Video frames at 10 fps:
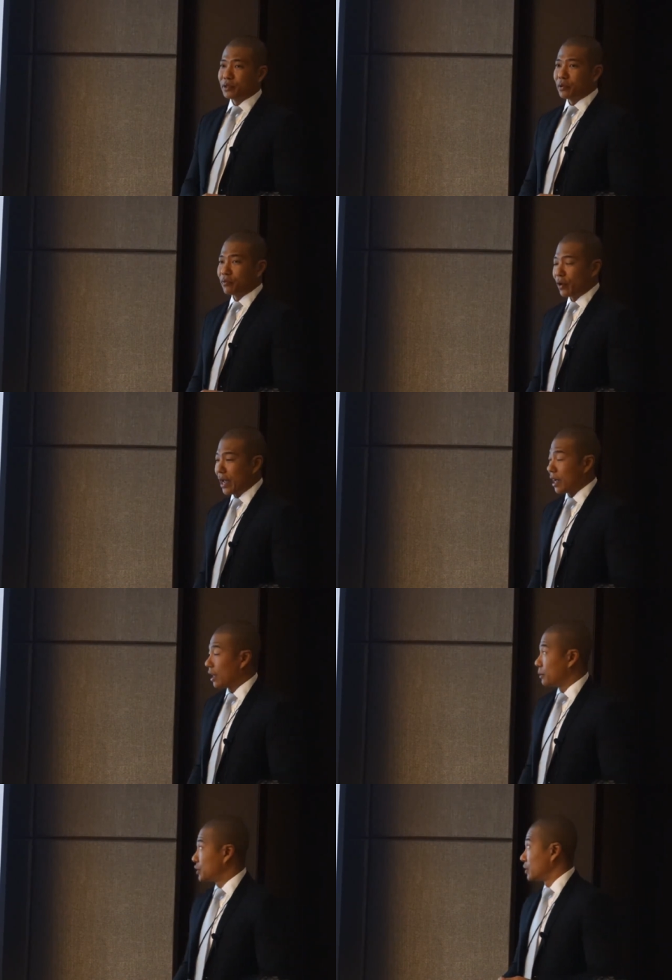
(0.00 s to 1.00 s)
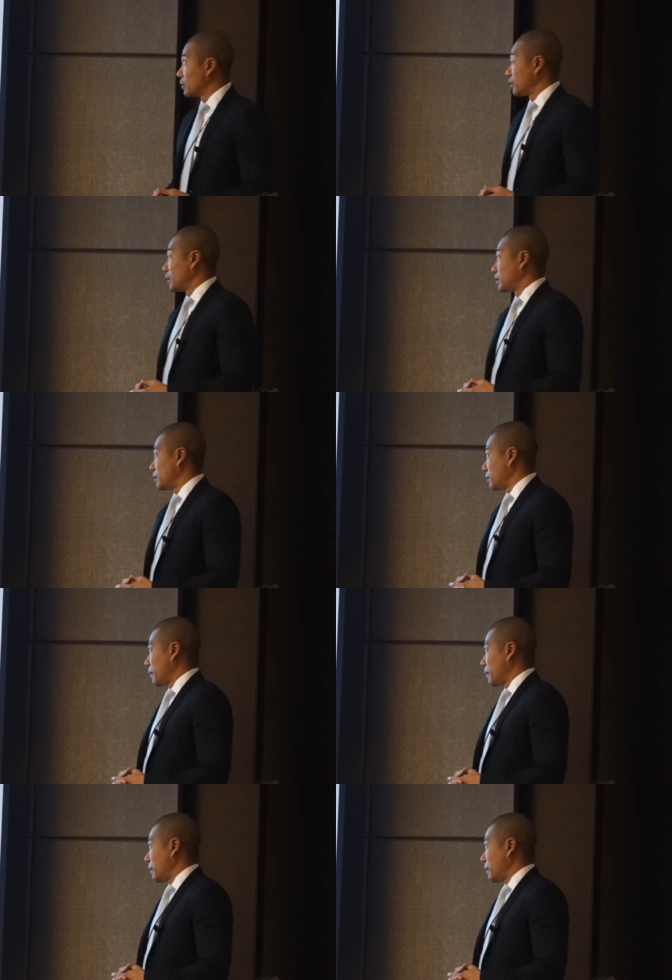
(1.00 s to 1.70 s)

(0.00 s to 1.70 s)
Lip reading: So for AI and machine learning,